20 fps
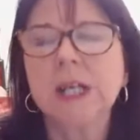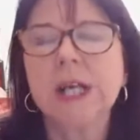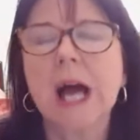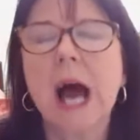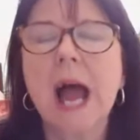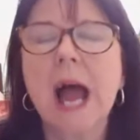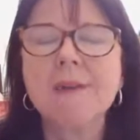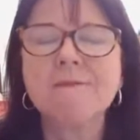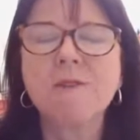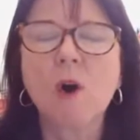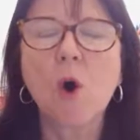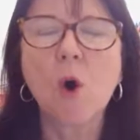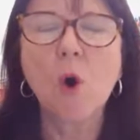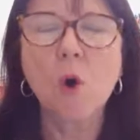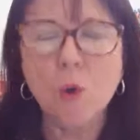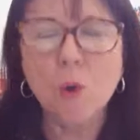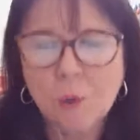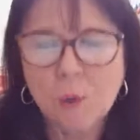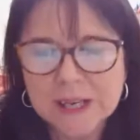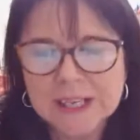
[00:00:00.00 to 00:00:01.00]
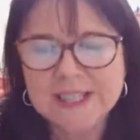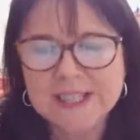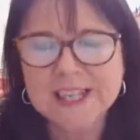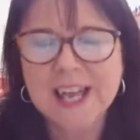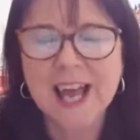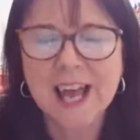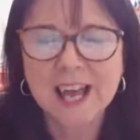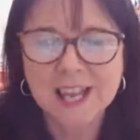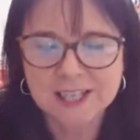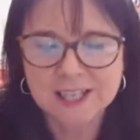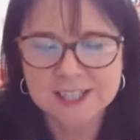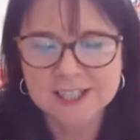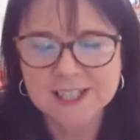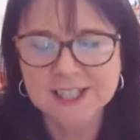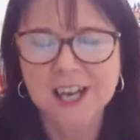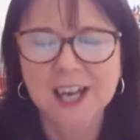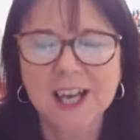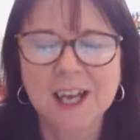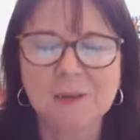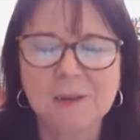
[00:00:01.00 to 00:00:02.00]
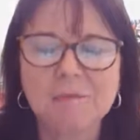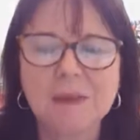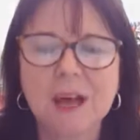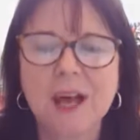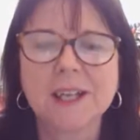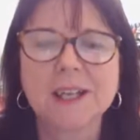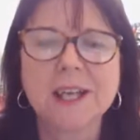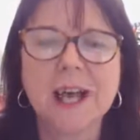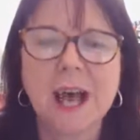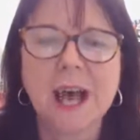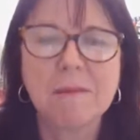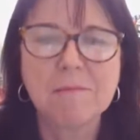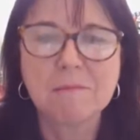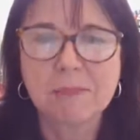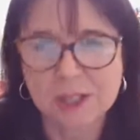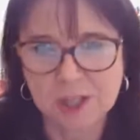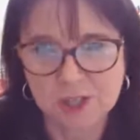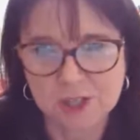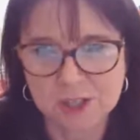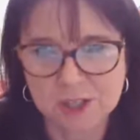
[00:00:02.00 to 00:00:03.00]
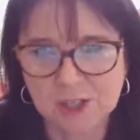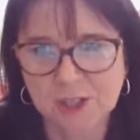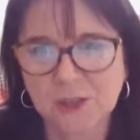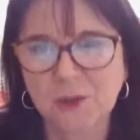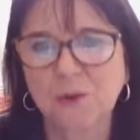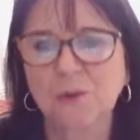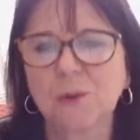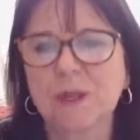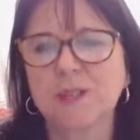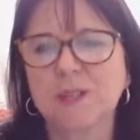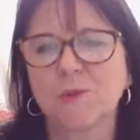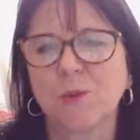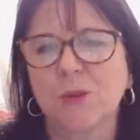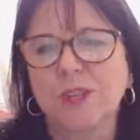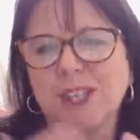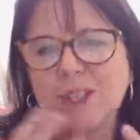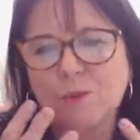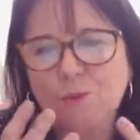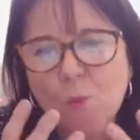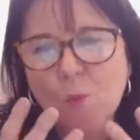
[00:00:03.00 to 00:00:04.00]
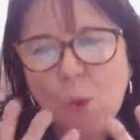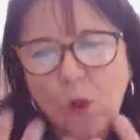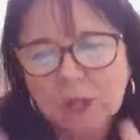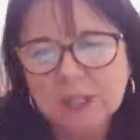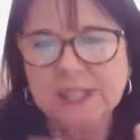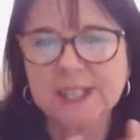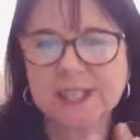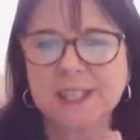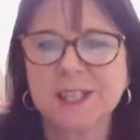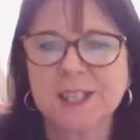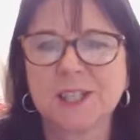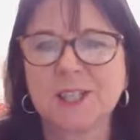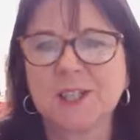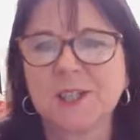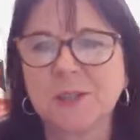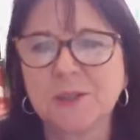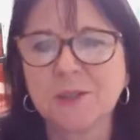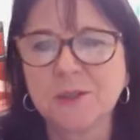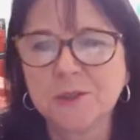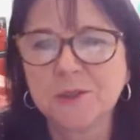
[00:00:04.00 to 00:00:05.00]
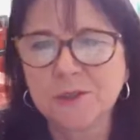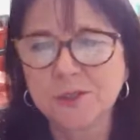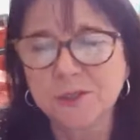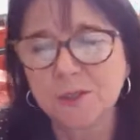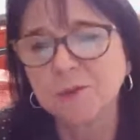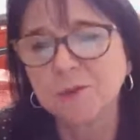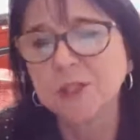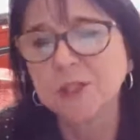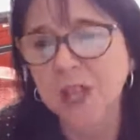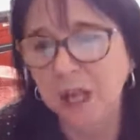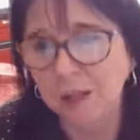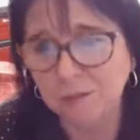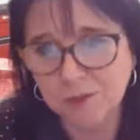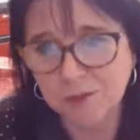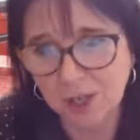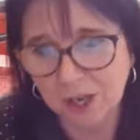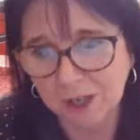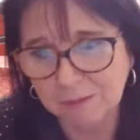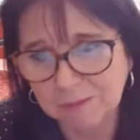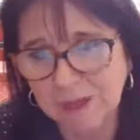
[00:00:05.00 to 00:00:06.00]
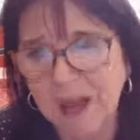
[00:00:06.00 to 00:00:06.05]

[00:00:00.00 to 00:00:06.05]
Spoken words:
I've always had an ambition and always wanted to do sculpture.